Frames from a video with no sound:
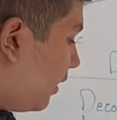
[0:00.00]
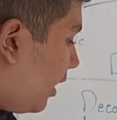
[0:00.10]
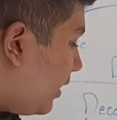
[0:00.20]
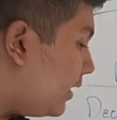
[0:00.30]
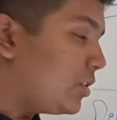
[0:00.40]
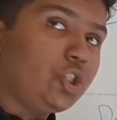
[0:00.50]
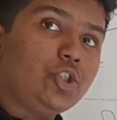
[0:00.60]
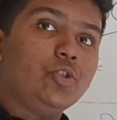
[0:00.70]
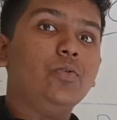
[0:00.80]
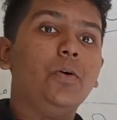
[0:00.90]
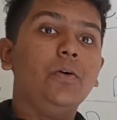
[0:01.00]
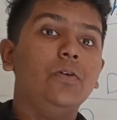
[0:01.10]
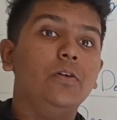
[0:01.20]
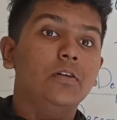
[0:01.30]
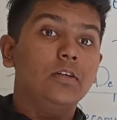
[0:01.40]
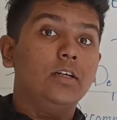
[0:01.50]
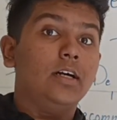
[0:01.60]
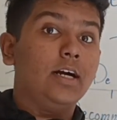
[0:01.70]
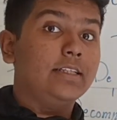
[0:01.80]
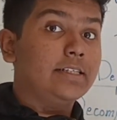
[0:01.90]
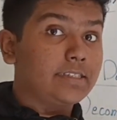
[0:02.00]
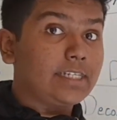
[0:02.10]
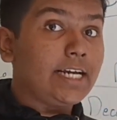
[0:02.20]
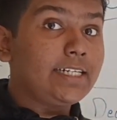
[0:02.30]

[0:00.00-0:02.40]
And H2O, the state